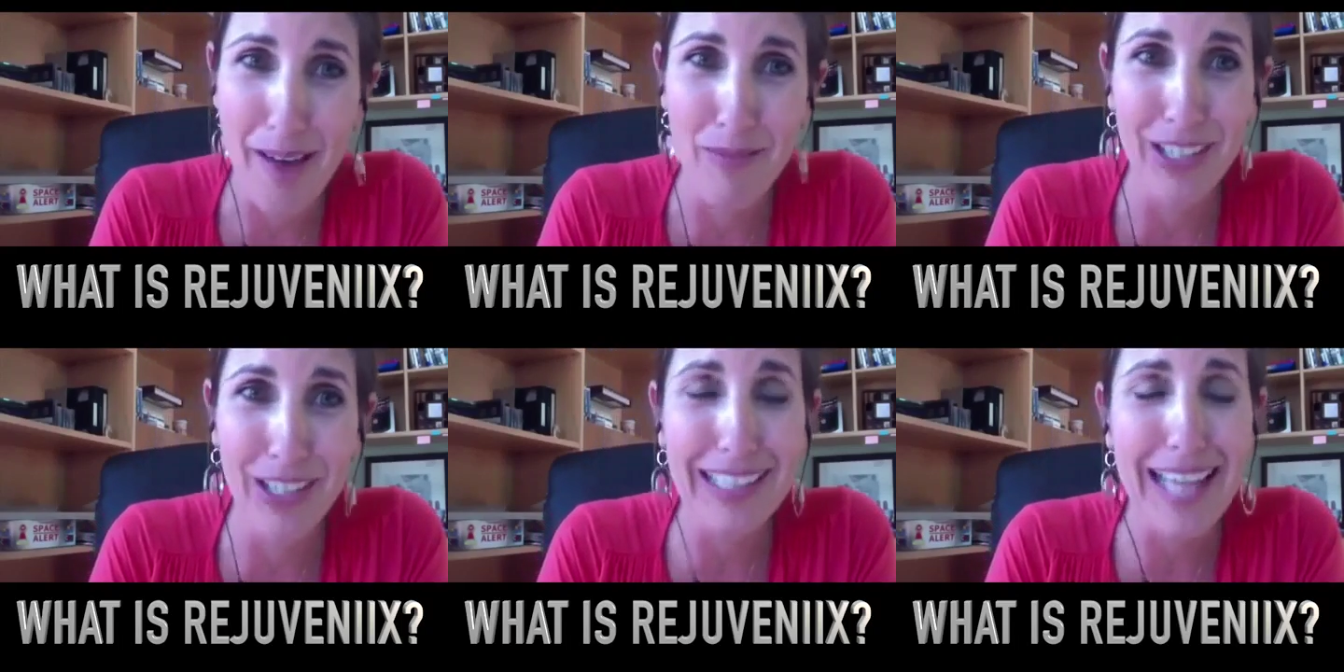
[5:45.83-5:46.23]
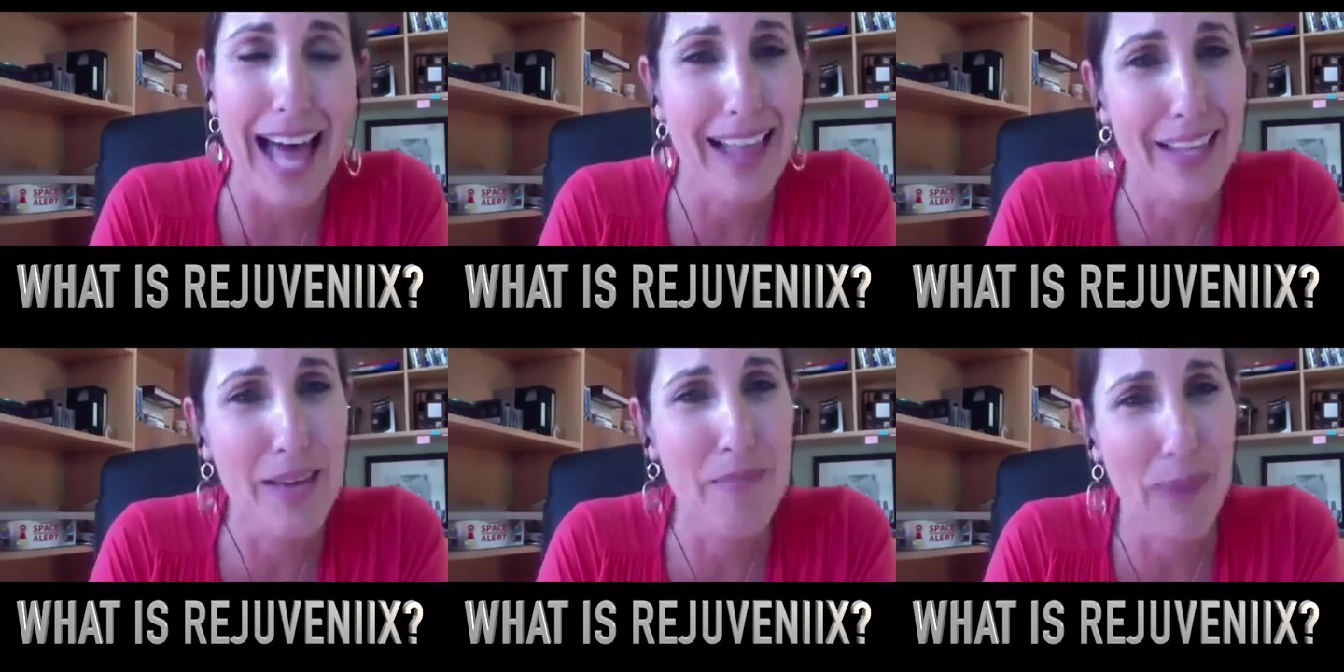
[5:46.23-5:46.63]
We'll
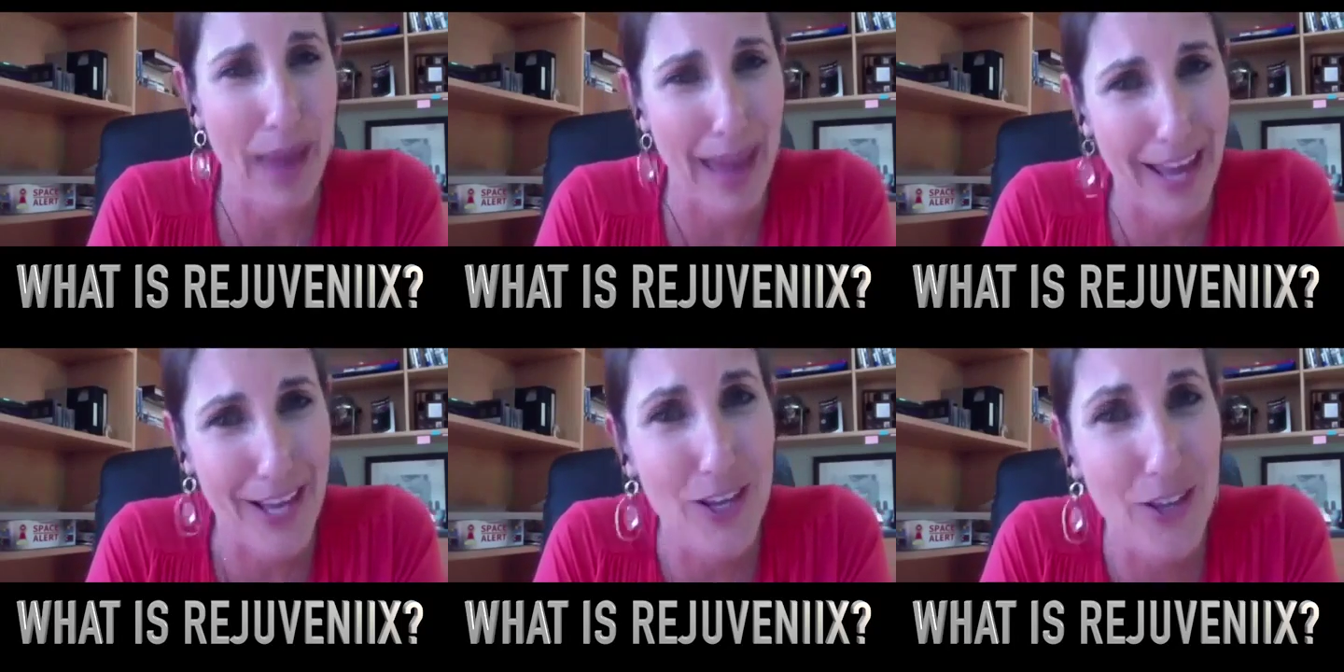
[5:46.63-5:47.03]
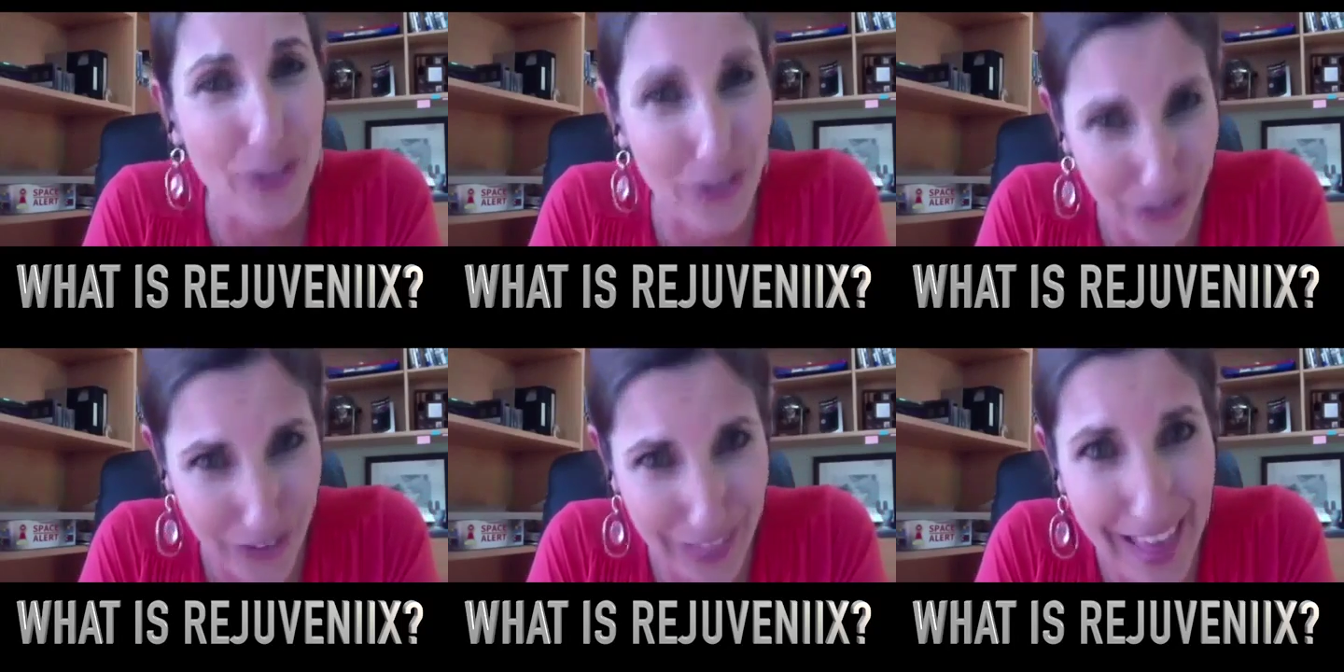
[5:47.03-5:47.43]
gladly pay you
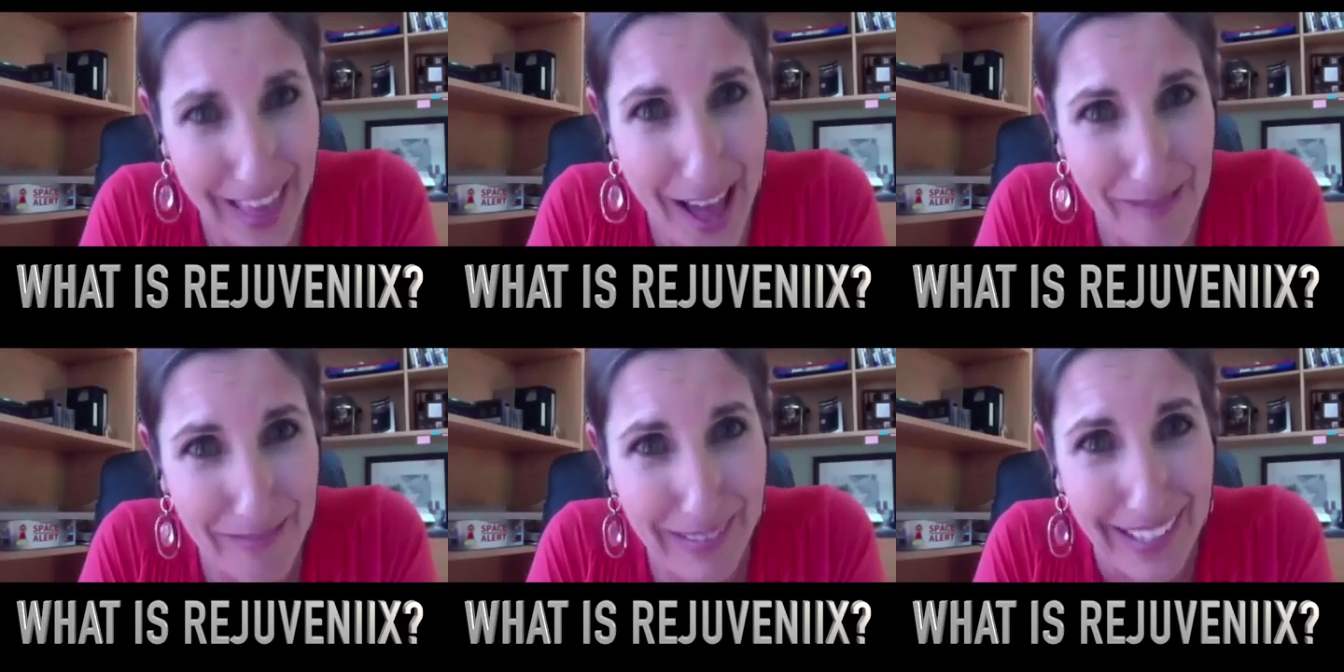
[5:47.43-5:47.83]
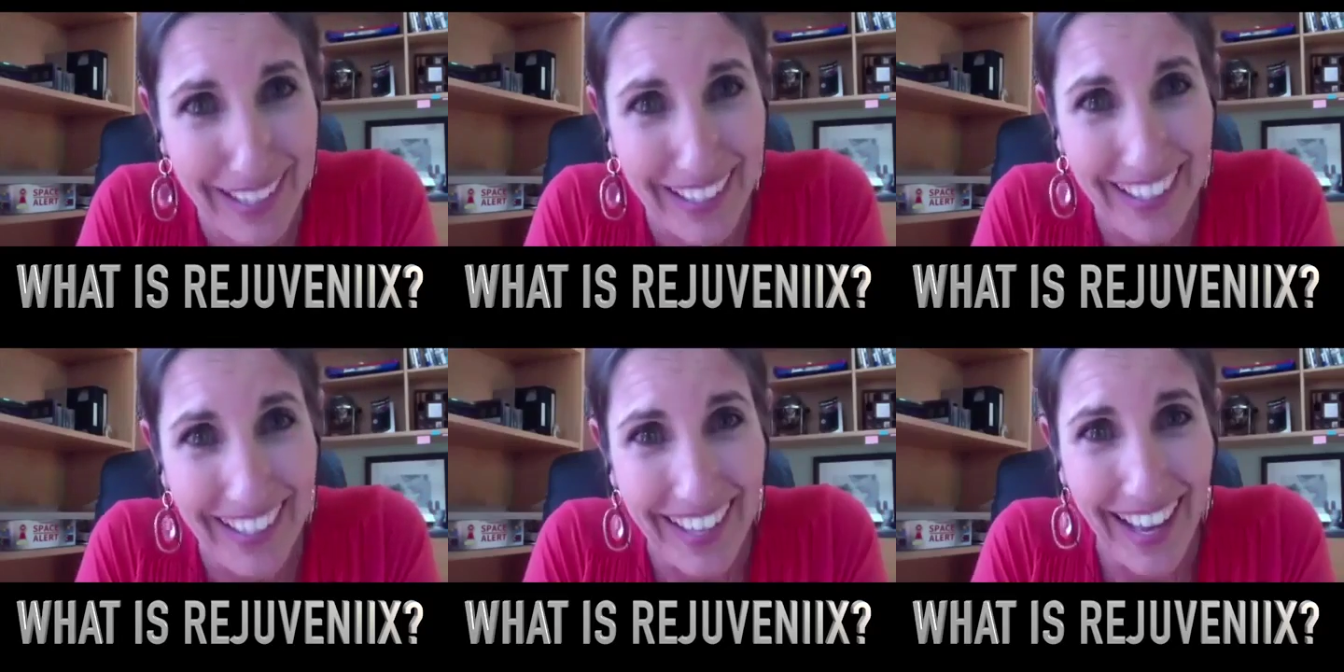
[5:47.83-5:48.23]
for
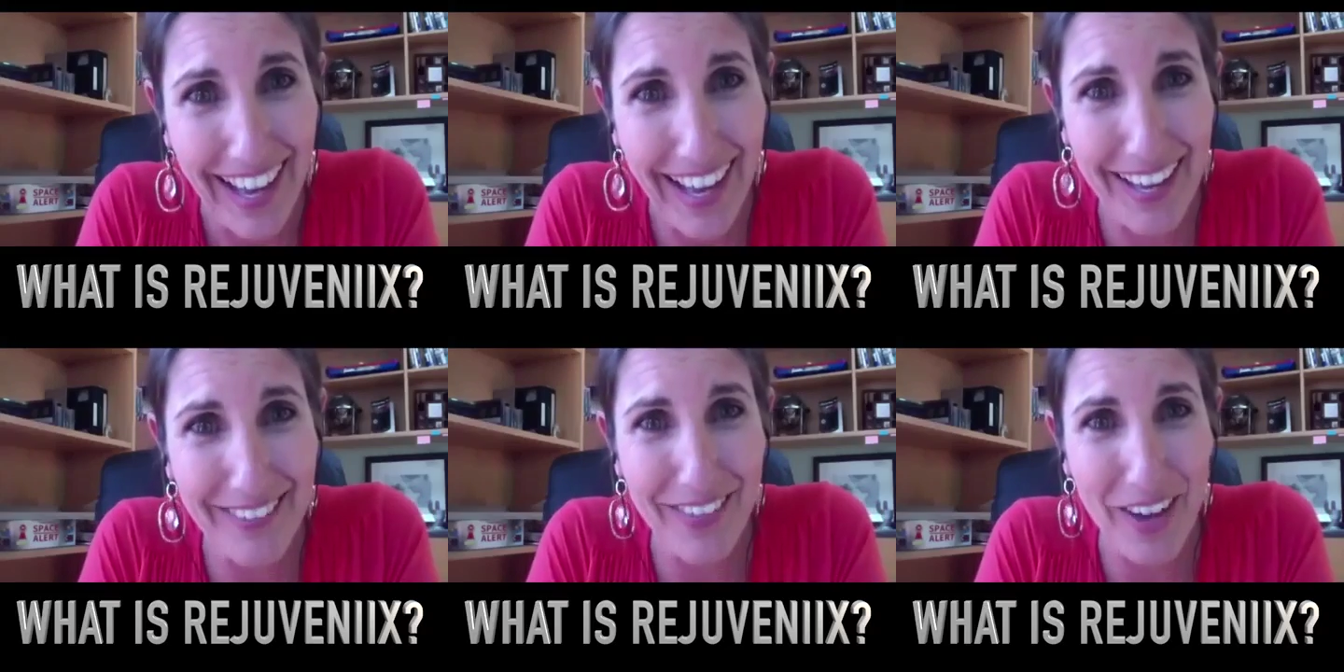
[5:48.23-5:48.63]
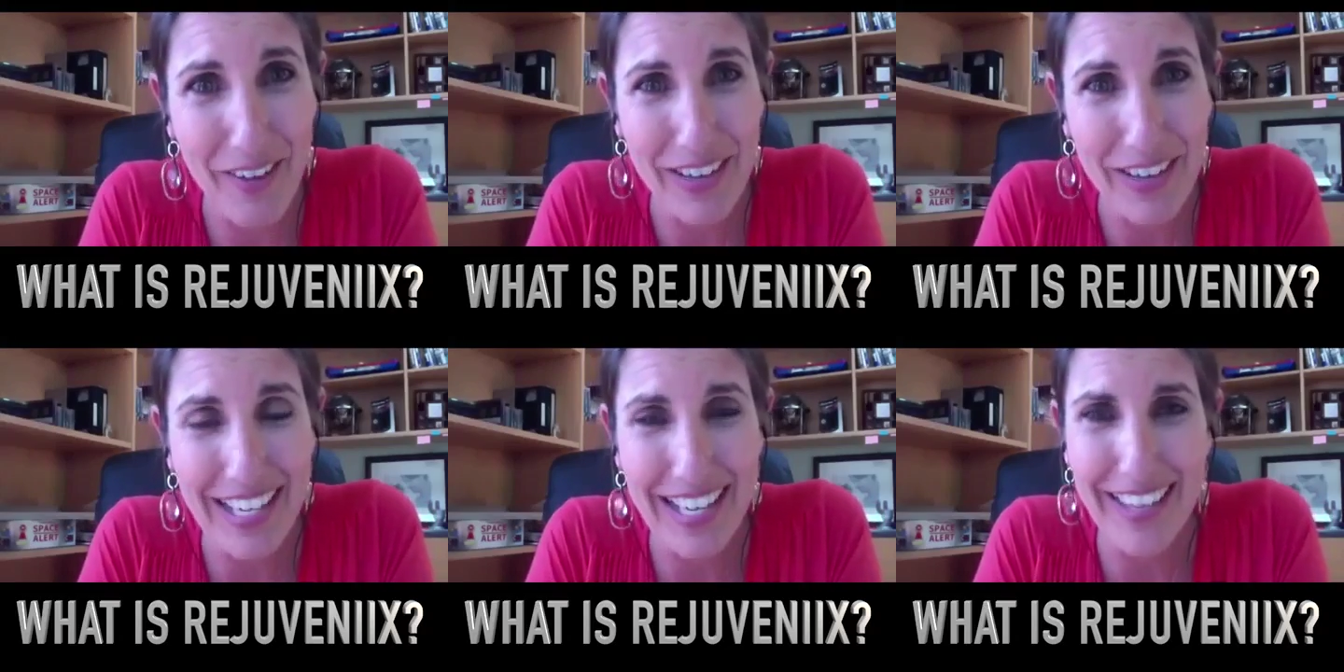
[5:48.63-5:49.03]
them, but
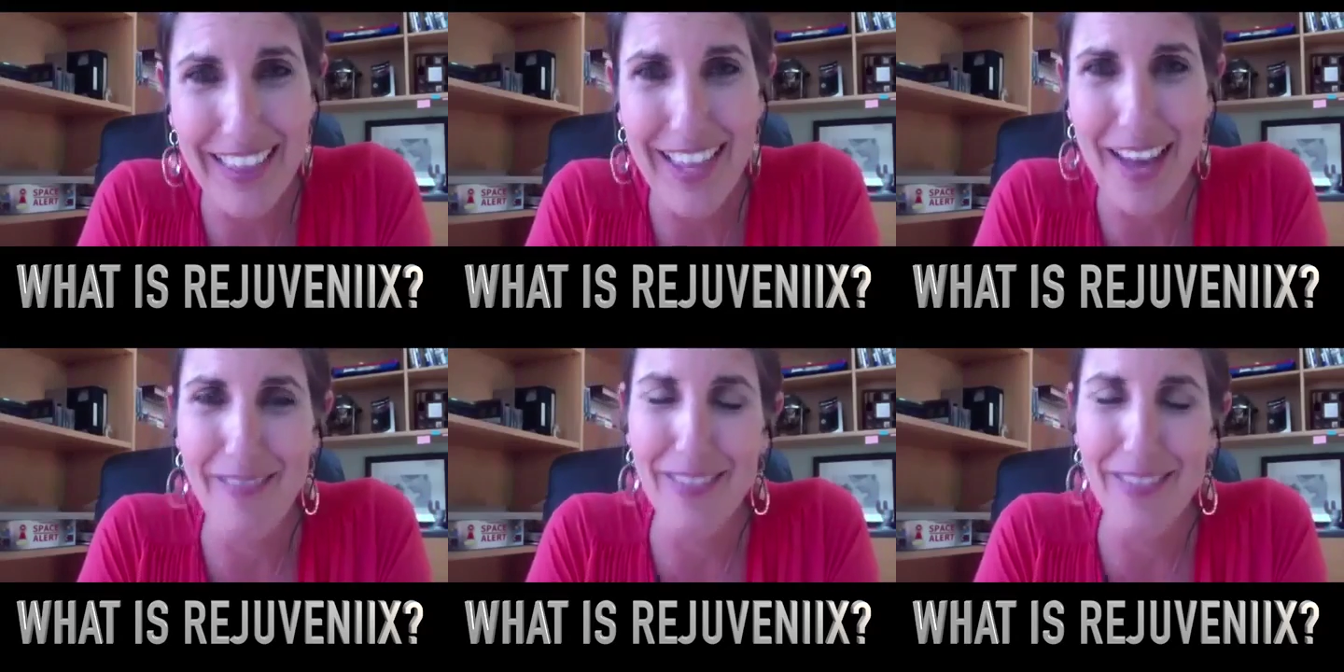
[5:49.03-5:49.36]
we need them.